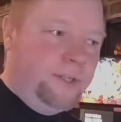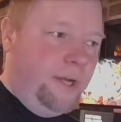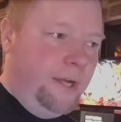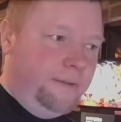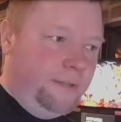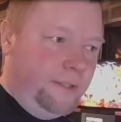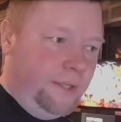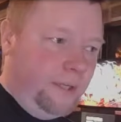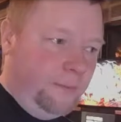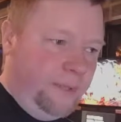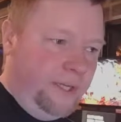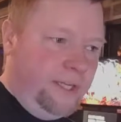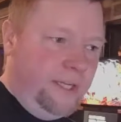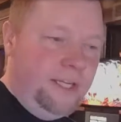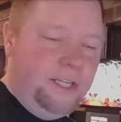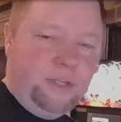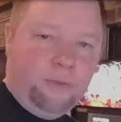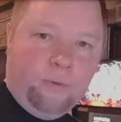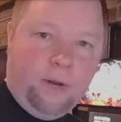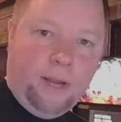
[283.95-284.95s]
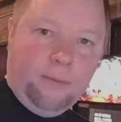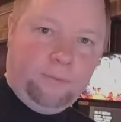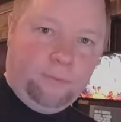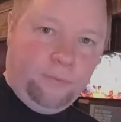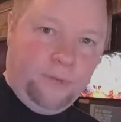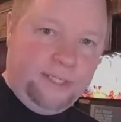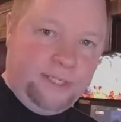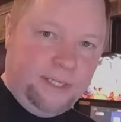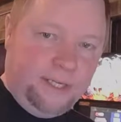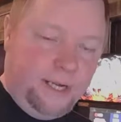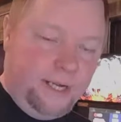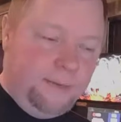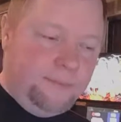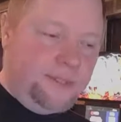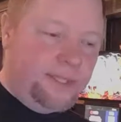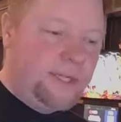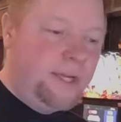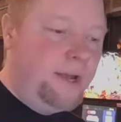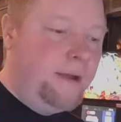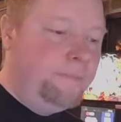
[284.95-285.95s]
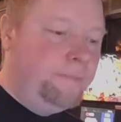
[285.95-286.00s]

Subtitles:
You have to complete each ramp 3 times,